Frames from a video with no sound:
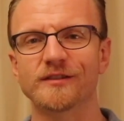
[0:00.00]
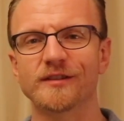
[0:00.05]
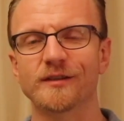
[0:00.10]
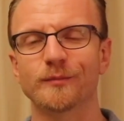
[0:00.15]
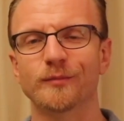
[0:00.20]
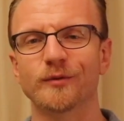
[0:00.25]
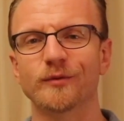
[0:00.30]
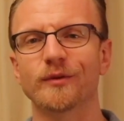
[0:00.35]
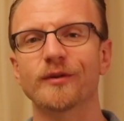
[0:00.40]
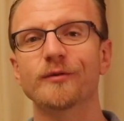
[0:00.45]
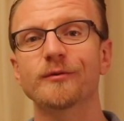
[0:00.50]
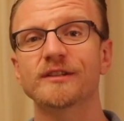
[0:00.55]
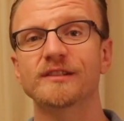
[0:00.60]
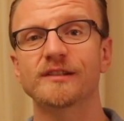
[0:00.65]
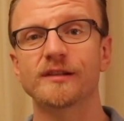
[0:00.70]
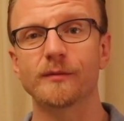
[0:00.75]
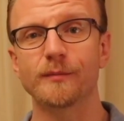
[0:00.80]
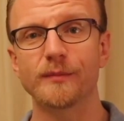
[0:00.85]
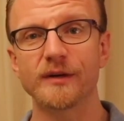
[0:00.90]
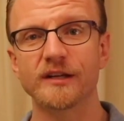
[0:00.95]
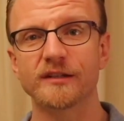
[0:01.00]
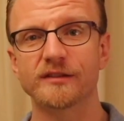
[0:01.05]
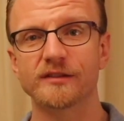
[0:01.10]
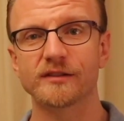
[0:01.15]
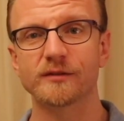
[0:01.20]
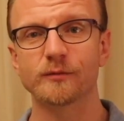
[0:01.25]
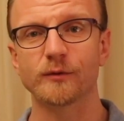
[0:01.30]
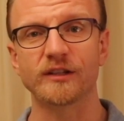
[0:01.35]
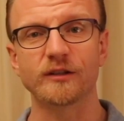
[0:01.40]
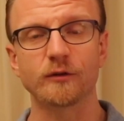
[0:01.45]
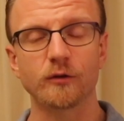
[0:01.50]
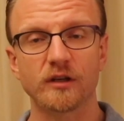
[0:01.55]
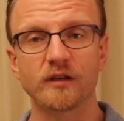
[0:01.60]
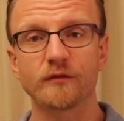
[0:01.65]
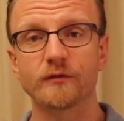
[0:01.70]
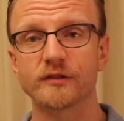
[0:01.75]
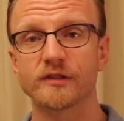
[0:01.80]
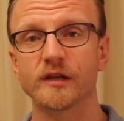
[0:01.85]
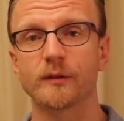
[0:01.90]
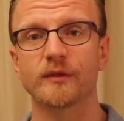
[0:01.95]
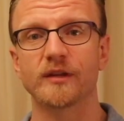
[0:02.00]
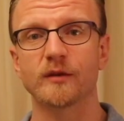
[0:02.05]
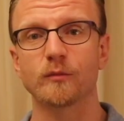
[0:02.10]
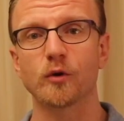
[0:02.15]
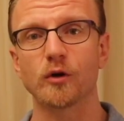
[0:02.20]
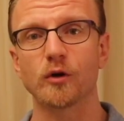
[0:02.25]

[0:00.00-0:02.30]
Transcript: simple, they're easy to miss when you're looking for something